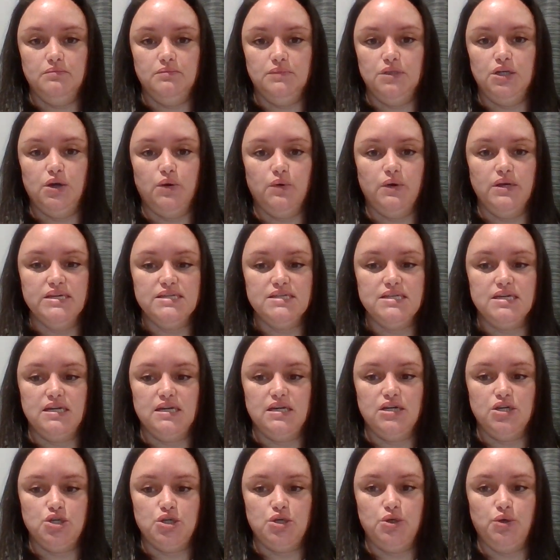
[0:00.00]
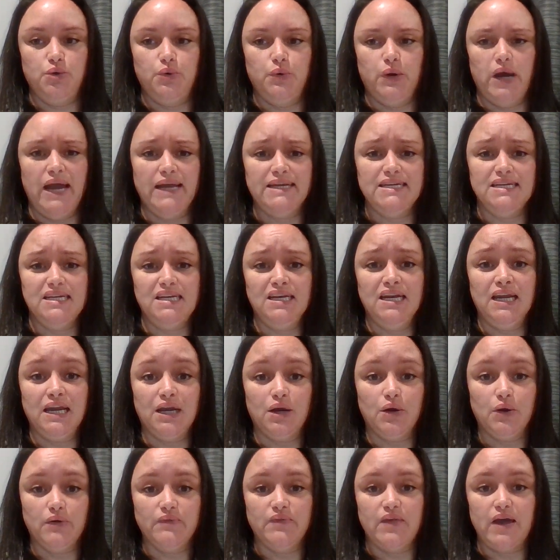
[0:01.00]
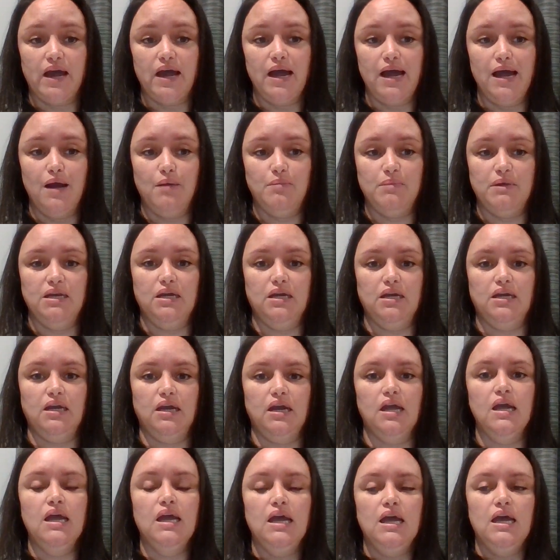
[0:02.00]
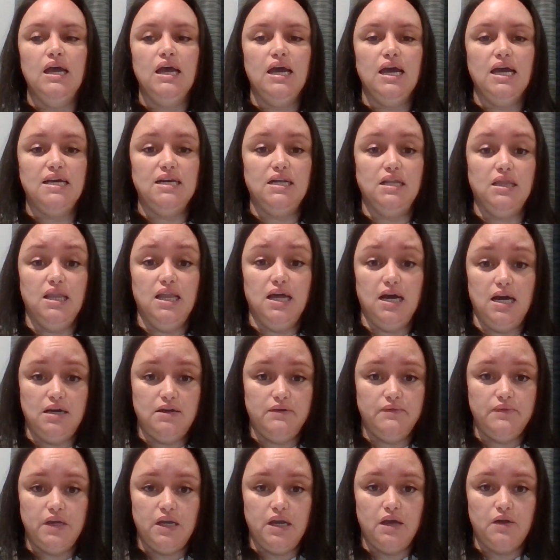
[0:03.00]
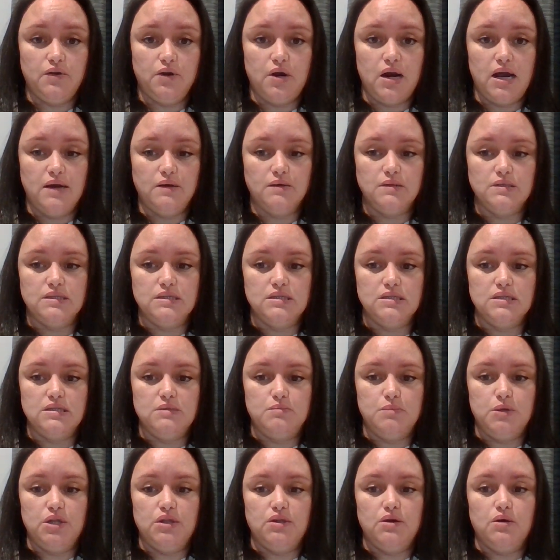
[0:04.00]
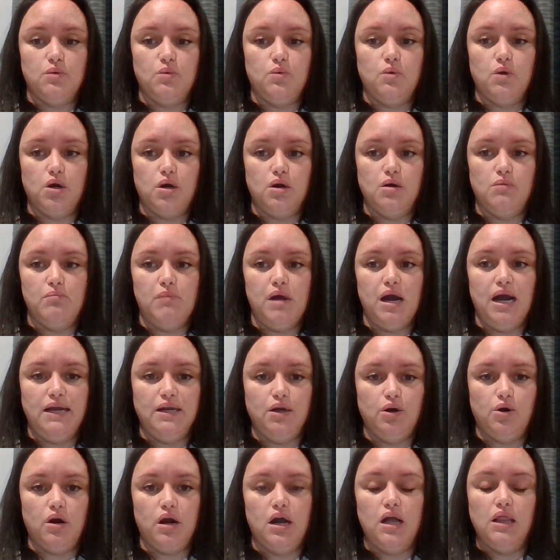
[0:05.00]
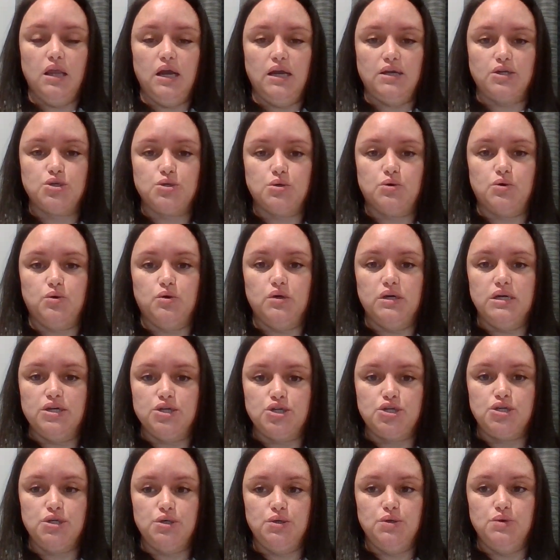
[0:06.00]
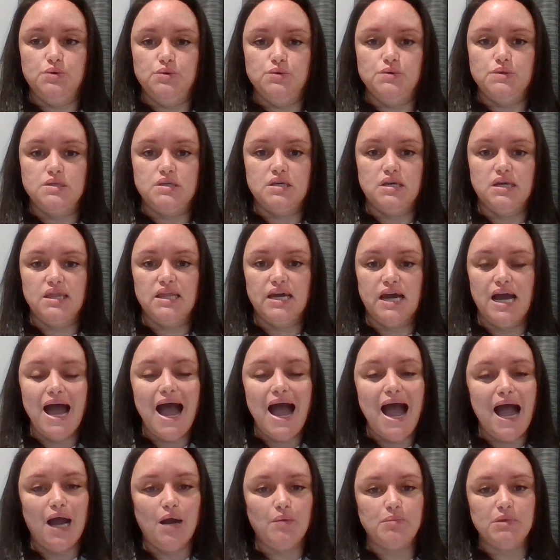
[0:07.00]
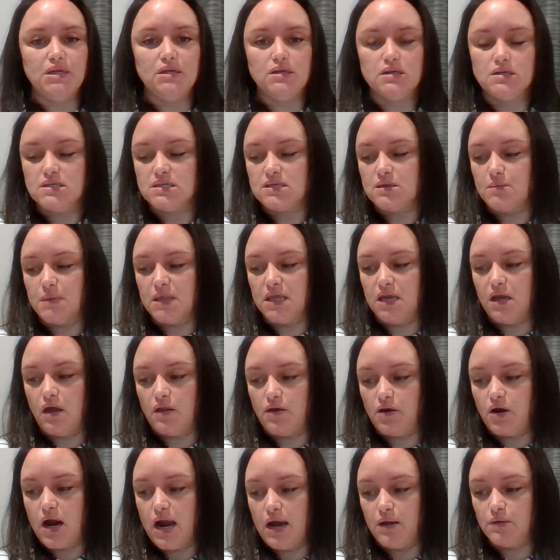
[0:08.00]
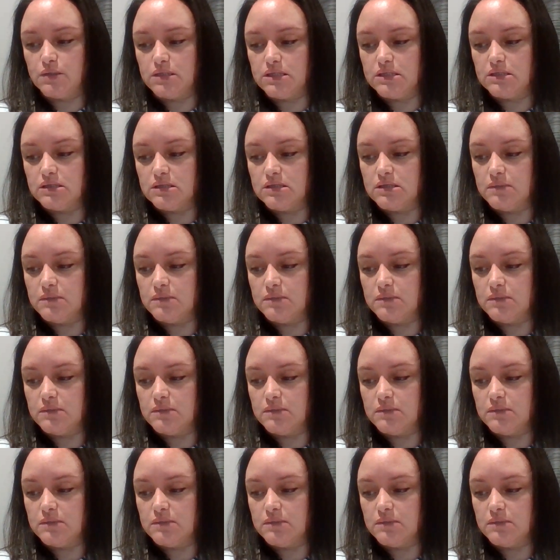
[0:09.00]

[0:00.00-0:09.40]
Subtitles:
isn't an issue. I didn't hear of that happening in a lot of the other houses, but there were minor electrical issues that happened in some of the other houses.